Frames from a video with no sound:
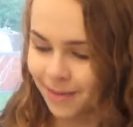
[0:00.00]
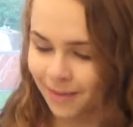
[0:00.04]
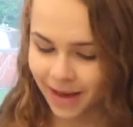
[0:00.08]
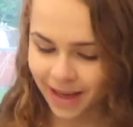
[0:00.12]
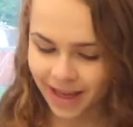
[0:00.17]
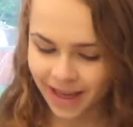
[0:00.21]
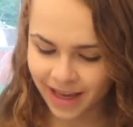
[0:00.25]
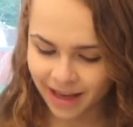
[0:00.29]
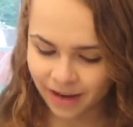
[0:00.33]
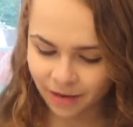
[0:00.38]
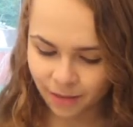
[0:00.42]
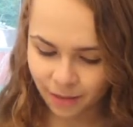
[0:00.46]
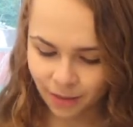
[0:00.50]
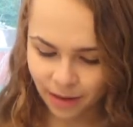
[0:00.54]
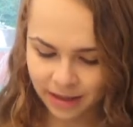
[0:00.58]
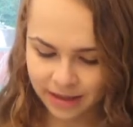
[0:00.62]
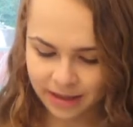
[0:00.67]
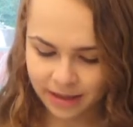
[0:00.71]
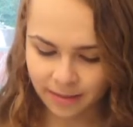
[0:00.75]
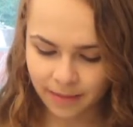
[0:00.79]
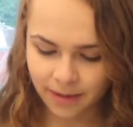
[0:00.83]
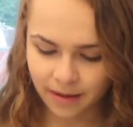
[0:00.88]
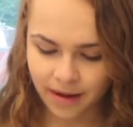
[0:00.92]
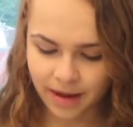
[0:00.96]
My aunt
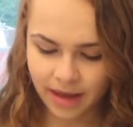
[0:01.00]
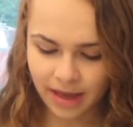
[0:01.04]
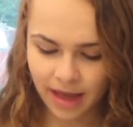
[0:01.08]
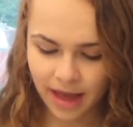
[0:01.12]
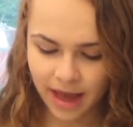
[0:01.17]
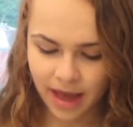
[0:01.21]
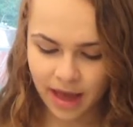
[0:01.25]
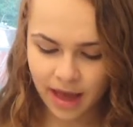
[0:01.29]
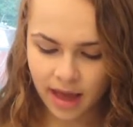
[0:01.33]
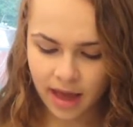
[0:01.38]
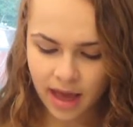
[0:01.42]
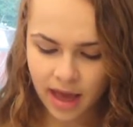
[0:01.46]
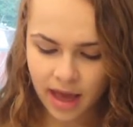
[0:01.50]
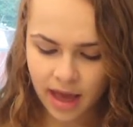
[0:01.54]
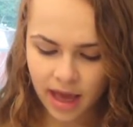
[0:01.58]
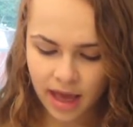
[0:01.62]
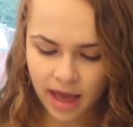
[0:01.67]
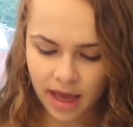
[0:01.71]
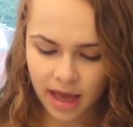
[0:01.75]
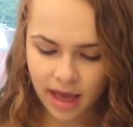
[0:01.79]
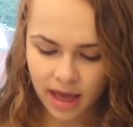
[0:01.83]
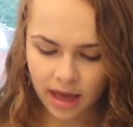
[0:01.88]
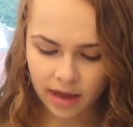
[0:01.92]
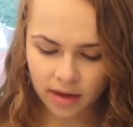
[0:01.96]
works at Mary Kay,
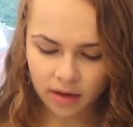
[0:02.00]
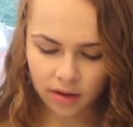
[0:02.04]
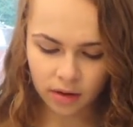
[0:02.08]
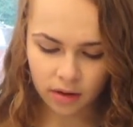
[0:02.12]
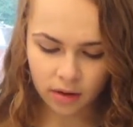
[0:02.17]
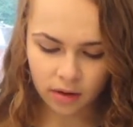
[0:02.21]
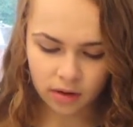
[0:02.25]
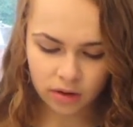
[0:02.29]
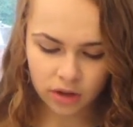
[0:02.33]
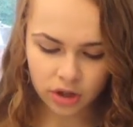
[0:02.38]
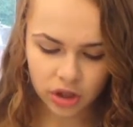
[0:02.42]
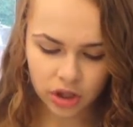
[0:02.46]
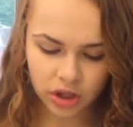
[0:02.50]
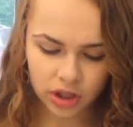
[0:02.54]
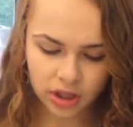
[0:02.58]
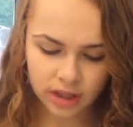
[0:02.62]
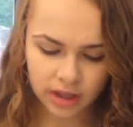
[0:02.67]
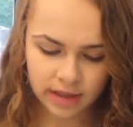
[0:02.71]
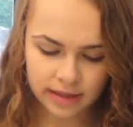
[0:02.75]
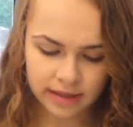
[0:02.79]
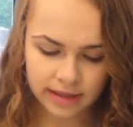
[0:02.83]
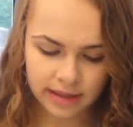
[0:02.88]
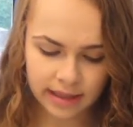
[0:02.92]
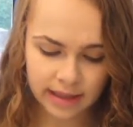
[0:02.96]
and
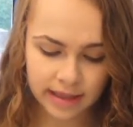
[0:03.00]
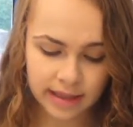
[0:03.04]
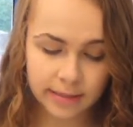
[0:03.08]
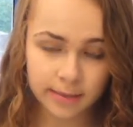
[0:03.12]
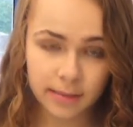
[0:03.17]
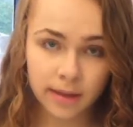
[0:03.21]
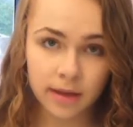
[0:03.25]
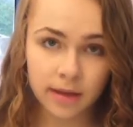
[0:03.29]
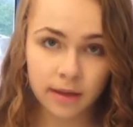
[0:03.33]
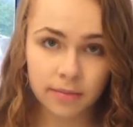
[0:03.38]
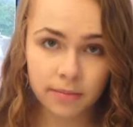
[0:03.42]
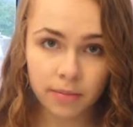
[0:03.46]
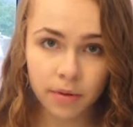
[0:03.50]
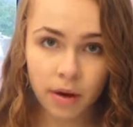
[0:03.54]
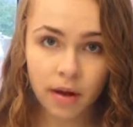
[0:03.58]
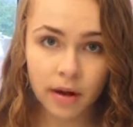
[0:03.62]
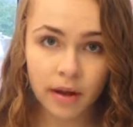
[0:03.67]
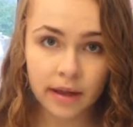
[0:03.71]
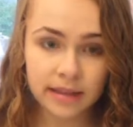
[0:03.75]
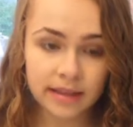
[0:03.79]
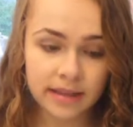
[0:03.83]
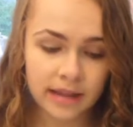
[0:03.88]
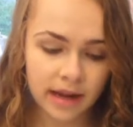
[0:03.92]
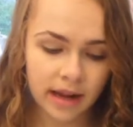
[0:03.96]
she sends me
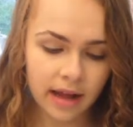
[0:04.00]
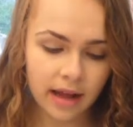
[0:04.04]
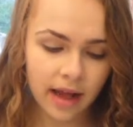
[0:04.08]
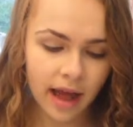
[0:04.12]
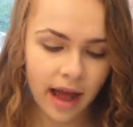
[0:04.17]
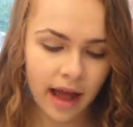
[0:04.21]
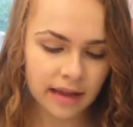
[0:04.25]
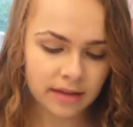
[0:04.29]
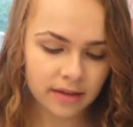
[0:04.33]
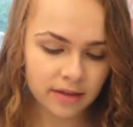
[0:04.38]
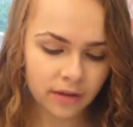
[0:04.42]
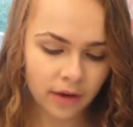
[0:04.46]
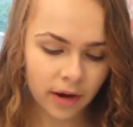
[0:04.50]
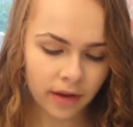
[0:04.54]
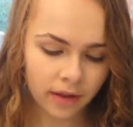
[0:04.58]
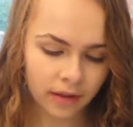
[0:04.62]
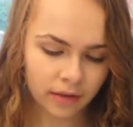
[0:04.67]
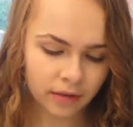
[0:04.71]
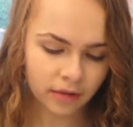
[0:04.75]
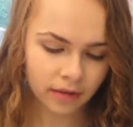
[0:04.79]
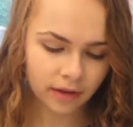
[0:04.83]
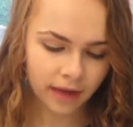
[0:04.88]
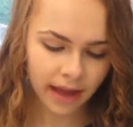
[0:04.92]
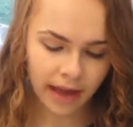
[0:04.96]
products that I ask for. I
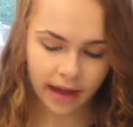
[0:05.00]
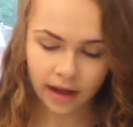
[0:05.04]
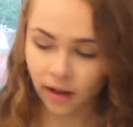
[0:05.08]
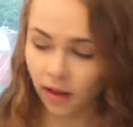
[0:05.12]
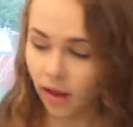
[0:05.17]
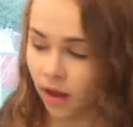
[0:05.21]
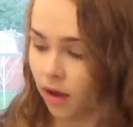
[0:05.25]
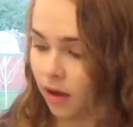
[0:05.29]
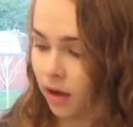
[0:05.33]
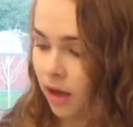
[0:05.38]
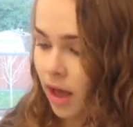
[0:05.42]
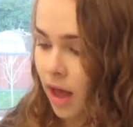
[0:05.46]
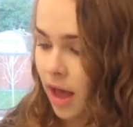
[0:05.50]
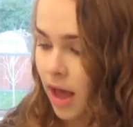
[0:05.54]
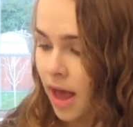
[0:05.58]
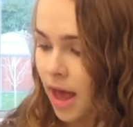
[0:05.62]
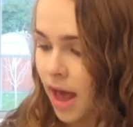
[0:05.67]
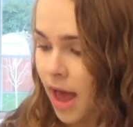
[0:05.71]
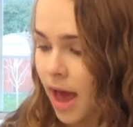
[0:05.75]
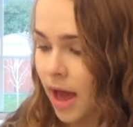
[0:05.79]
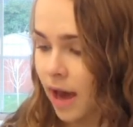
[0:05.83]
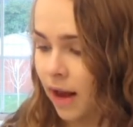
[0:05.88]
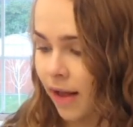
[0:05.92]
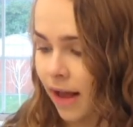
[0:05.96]
look through the catalog,
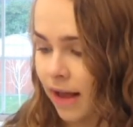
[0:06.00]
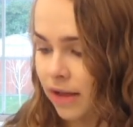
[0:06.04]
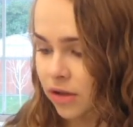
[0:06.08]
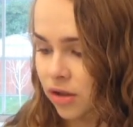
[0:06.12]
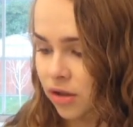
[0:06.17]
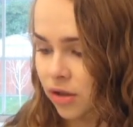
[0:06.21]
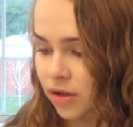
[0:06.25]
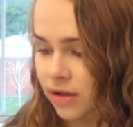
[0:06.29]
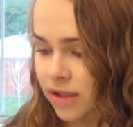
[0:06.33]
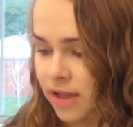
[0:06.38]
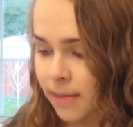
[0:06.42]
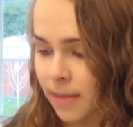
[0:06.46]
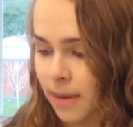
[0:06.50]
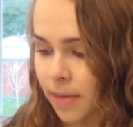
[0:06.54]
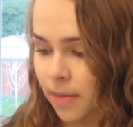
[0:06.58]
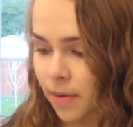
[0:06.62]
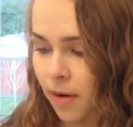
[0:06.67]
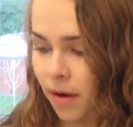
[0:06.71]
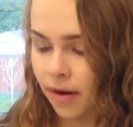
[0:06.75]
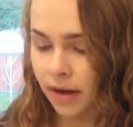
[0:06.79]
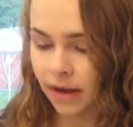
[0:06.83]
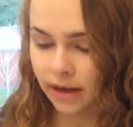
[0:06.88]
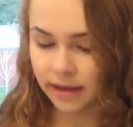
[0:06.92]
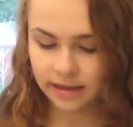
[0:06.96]
and I'll ask her to send me
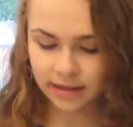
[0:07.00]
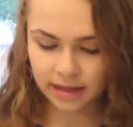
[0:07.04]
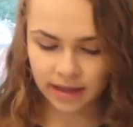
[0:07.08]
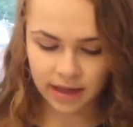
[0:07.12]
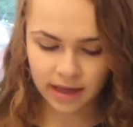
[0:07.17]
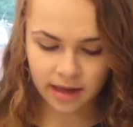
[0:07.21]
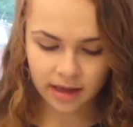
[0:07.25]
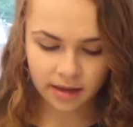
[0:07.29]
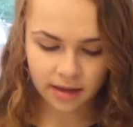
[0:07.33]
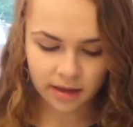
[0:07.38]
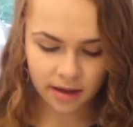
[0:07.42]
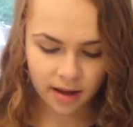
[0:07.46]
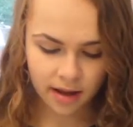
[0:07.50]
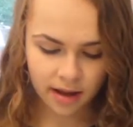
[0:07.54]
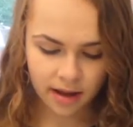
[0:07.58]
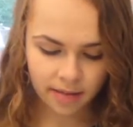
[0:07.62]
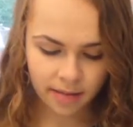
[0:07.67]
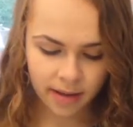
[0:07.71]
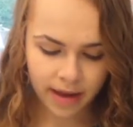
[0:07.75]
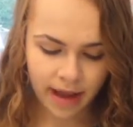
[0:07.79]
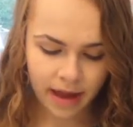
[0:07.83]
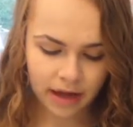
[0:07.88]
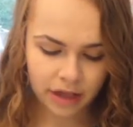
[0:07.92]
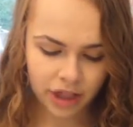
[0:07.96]
products, and
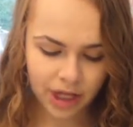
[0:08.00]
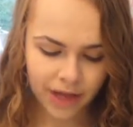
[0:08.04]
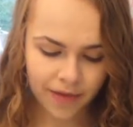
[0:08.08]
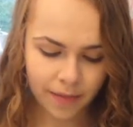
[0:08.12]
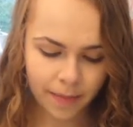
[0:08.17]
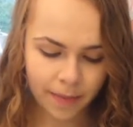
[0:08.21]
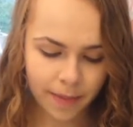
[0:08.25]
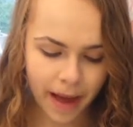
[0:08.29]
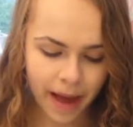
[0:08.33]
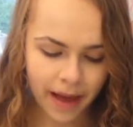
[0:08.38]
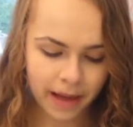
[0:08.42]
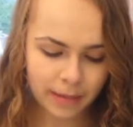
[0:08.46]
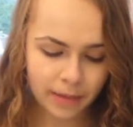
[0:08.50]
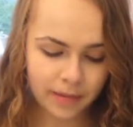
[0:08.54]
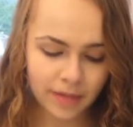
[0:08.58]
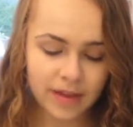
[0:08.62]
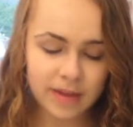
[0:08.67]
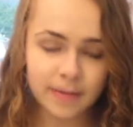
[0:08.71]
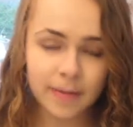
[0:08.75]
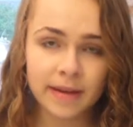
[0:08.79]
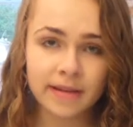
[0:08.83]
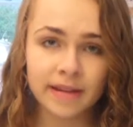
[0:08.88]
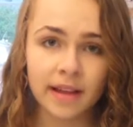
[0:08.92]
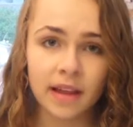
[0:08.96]
I actually have a backup of
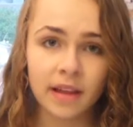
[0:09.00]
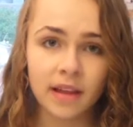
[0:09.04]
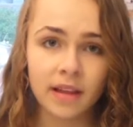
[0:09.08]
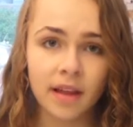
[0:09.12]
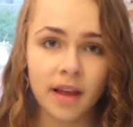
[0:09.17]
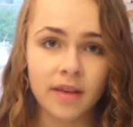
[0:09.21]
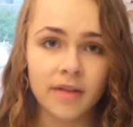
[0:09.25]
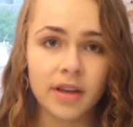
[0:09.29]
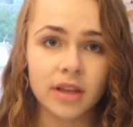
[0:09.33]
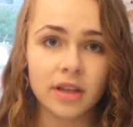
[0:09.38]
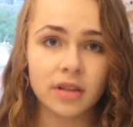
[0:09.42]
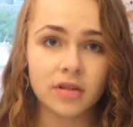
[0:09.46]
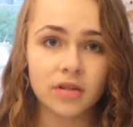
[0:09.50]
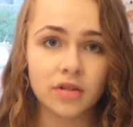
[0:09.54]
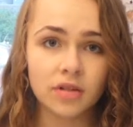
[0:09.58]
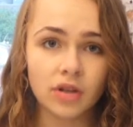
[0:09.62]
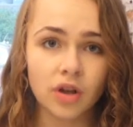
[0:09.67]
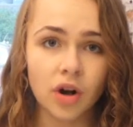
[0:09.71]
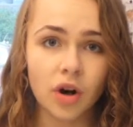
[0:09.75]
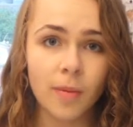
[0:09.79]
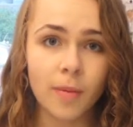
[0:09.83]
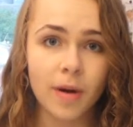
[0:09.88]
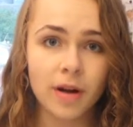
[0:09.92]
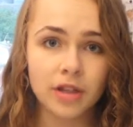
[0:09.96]
this because I love it
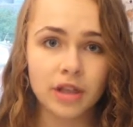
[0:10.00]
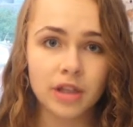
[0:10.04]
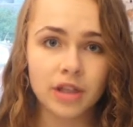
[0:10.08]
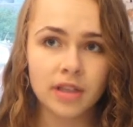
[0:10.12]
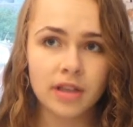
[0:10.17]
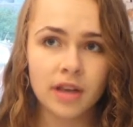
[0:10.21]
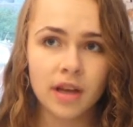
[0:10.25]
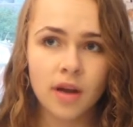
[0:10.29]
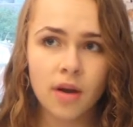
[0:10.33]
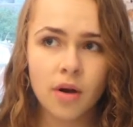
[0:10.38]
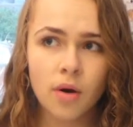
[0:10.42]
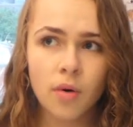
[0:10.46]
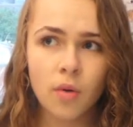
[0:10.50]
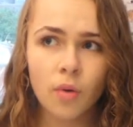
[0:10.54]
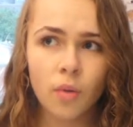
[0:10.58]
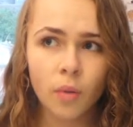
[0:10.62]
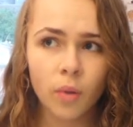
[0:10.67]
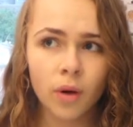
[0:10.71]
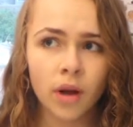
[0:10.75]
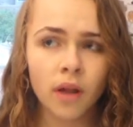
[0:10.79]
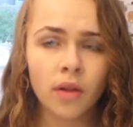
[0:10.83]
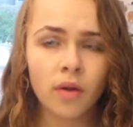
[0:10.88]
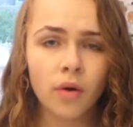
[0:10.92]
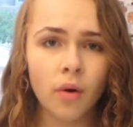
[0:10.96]
so much. It's
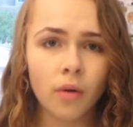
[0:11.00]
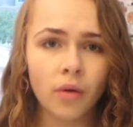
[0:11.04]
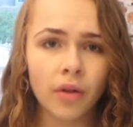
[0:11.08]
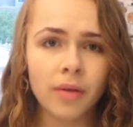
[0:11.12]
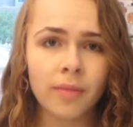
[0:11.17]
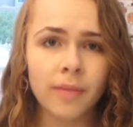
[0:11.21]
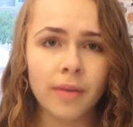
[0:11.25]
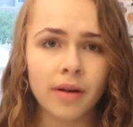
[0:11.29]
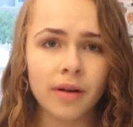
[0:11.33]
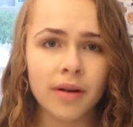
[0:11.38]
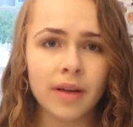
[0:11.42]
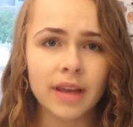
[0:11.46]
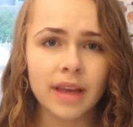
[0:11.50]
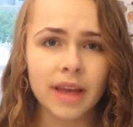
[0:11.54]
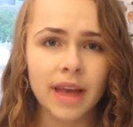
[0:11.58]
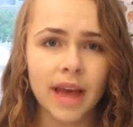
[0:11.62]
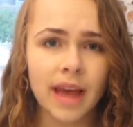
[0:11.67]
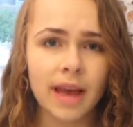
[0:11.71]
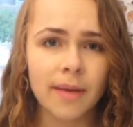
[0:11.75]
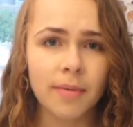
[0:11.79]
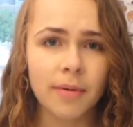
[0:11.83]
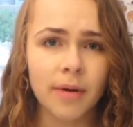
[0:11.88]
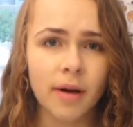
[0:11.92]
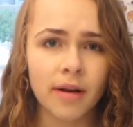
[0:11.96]
one of the only Mary
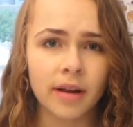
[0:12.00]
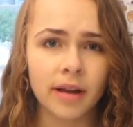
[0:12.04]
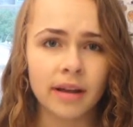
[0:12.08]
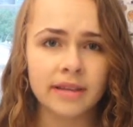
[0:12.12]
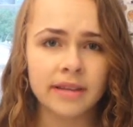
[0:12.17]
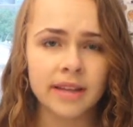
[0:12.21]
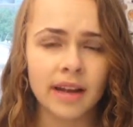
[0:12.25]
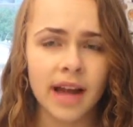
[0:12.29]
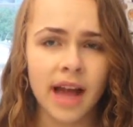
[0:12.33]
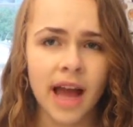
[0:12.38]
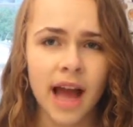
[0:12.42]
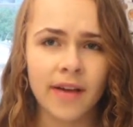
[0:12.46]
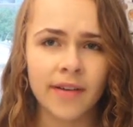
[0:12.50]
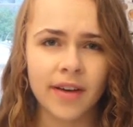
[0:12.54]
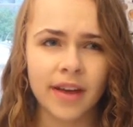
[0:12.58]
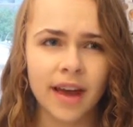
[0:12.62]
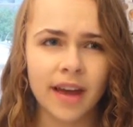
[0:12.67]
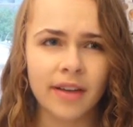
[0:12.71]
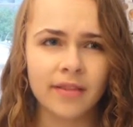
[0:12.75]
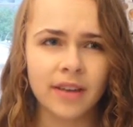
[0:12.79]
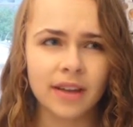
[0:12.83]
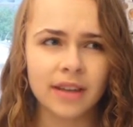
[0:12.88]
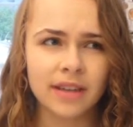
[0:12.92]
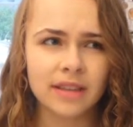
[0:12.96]
Kay products that I have. I
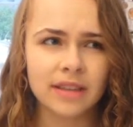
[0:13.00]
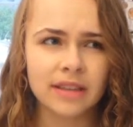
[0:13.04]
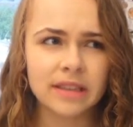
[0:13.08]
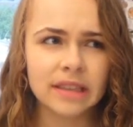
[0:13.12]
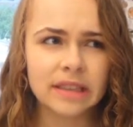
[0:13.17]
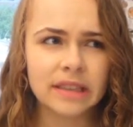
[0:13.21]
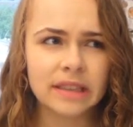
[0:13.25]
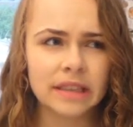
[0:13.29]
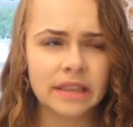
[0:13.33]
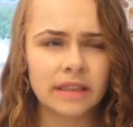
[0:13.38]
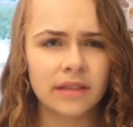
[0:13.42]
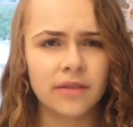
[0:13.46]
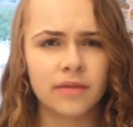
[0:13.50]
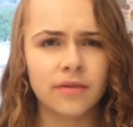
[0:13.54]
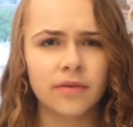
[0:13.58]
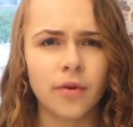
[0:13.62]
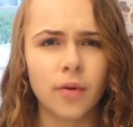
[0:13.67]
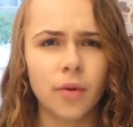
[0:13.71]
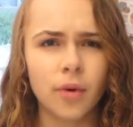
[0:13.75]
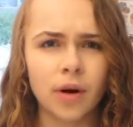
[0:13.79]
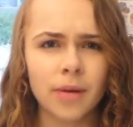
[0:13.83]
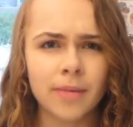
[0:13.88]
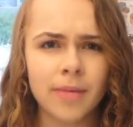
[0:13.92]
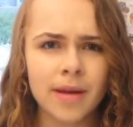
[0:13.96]
have like
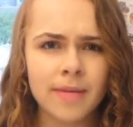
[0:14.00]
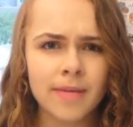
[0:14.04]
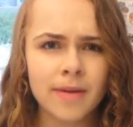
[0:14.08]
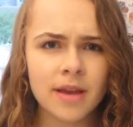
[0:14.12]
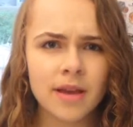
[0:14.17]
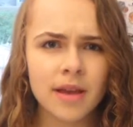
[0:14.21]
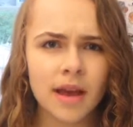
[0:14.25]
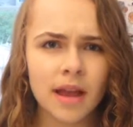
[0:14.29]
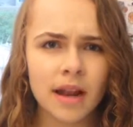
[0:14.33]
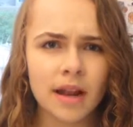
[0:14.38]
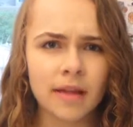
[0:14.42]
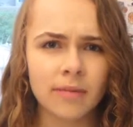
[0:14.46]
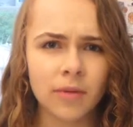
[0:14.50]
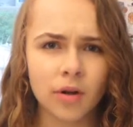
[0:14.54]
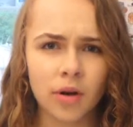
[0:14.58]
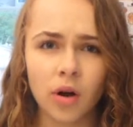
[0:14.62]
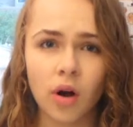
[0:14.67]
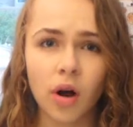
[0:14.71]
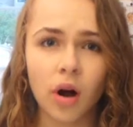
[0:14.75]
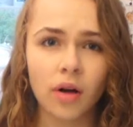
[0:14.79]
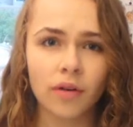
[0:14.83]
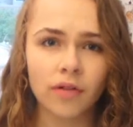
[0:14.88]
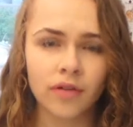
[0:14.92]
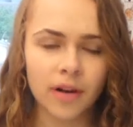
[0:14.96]
4 maybe, and they're
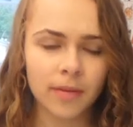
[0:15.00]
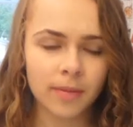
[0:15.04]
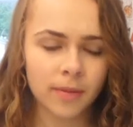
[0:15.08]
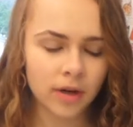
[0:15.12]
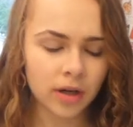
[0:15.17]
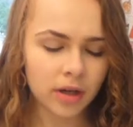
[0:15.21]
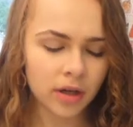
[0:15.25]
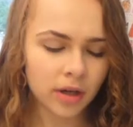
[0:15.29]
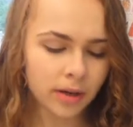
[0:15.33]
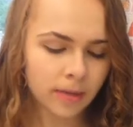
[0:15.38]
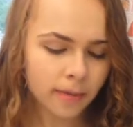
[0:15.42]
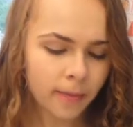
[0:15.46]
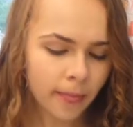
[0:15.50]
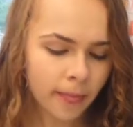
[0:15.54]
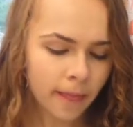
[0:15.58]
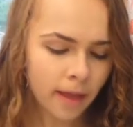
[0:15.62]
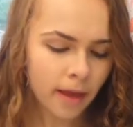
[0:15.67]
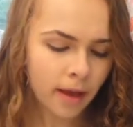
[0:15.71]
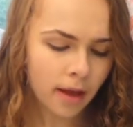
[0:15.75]
all from her.